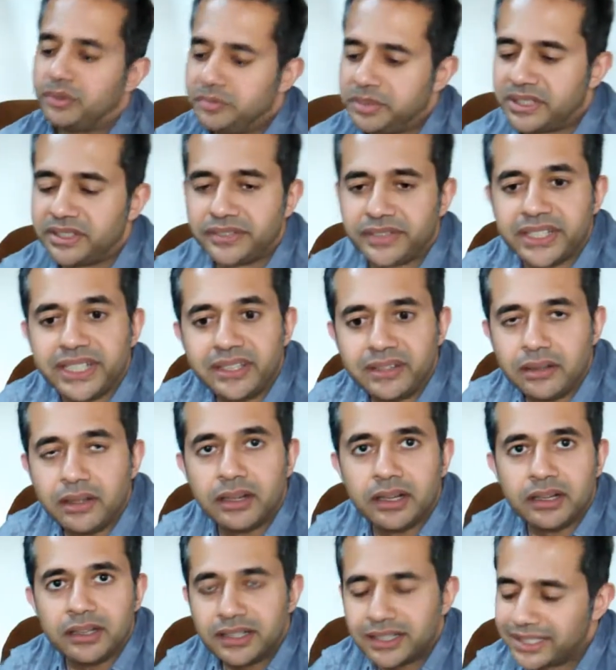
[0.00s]
a bit of
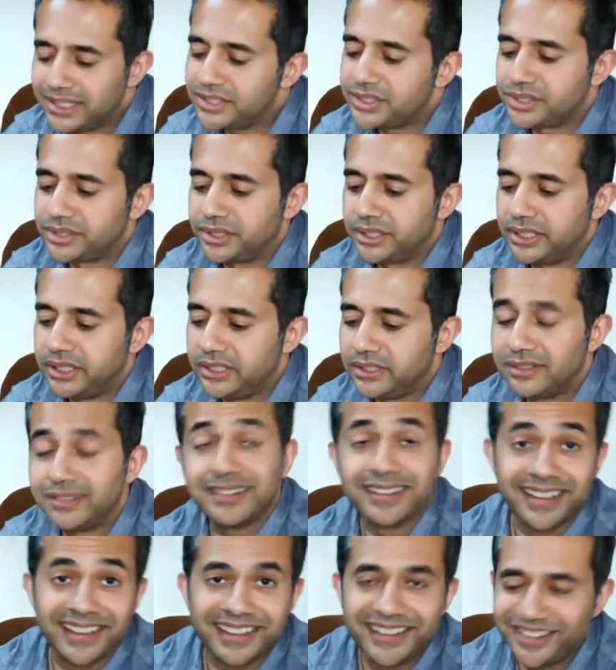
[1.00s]
a history
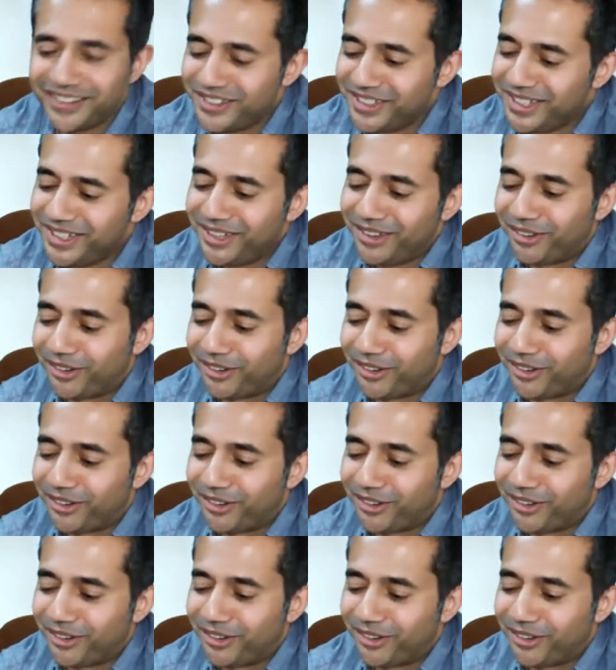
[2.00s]
again